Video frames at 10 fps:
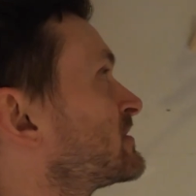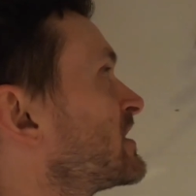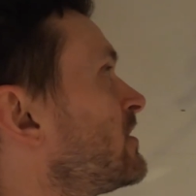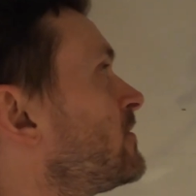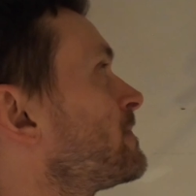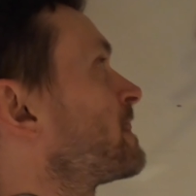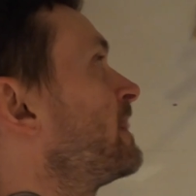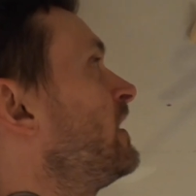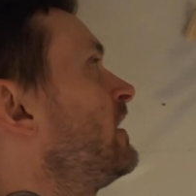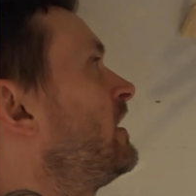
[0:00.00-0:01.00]
So
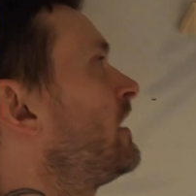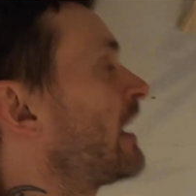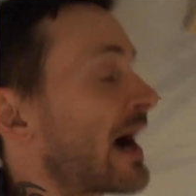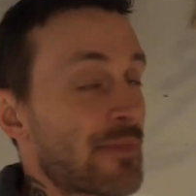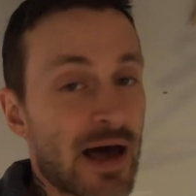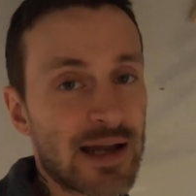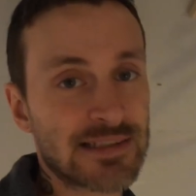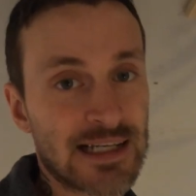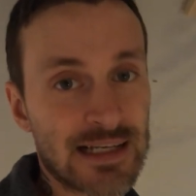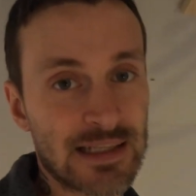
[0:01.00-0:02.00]
I'm not
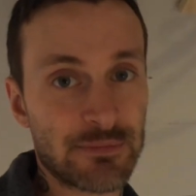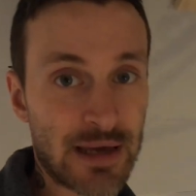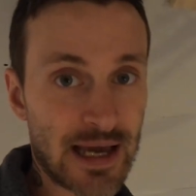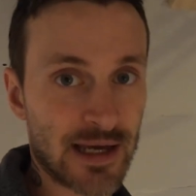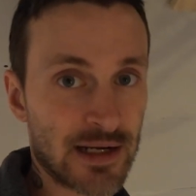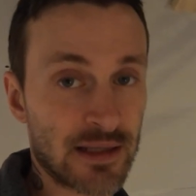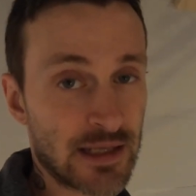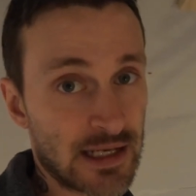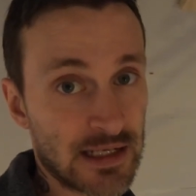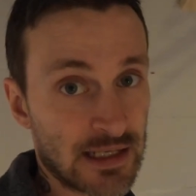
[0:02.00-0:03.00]
exactly mad
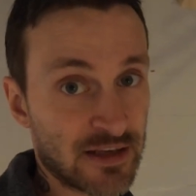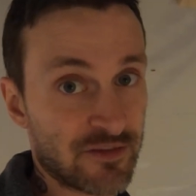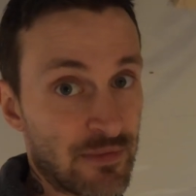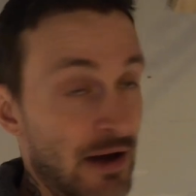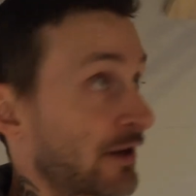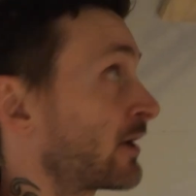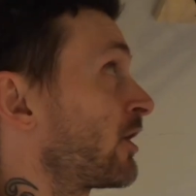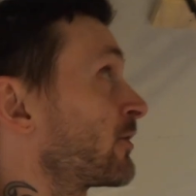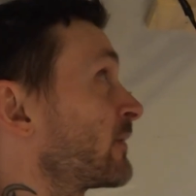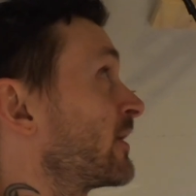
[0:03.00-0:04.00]
they didn't give mounting
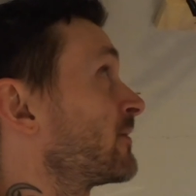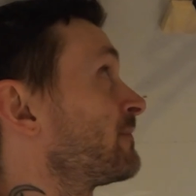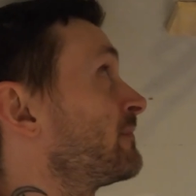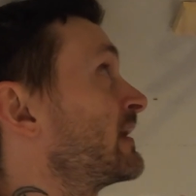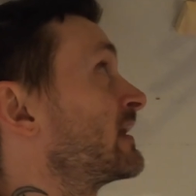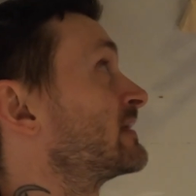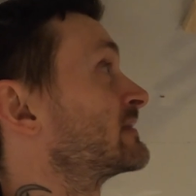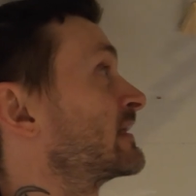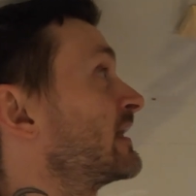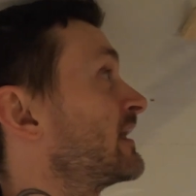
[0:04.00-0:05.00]
hardware,
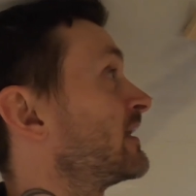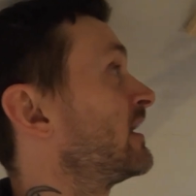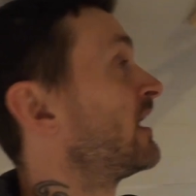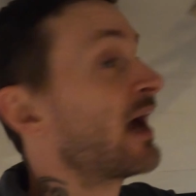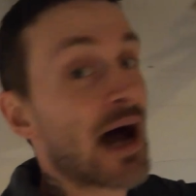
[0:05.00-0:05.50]
because again,